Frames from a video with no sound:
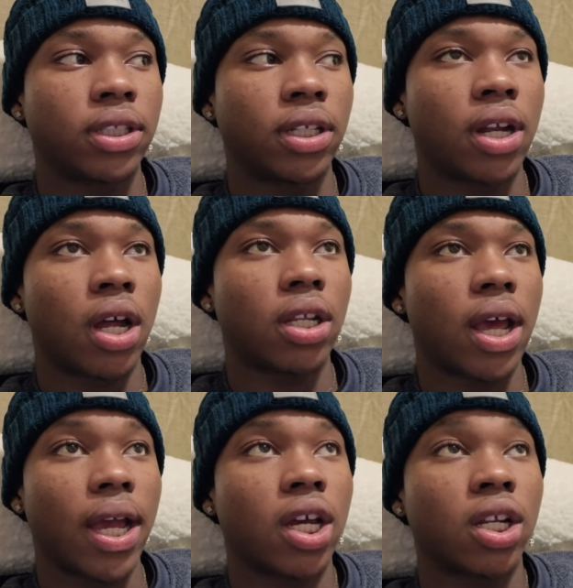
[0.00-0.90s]

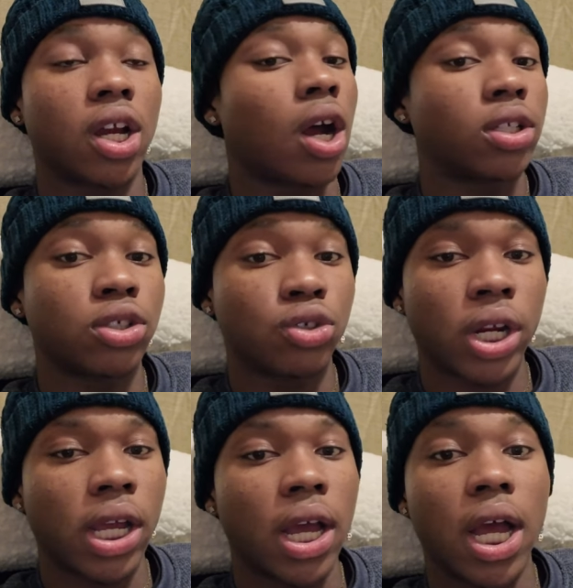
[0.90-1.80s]
couldn't
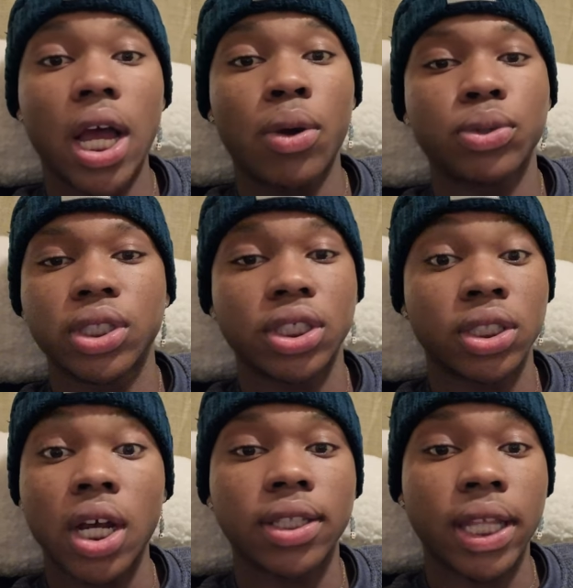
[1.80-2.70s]
concentrate. I was just
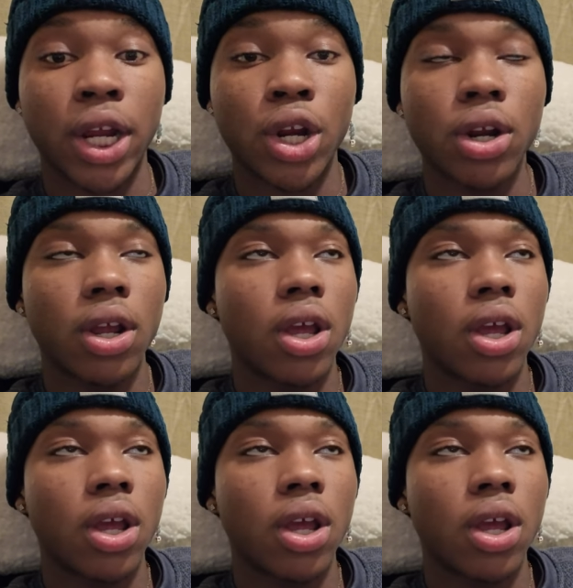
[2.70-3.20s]
not there,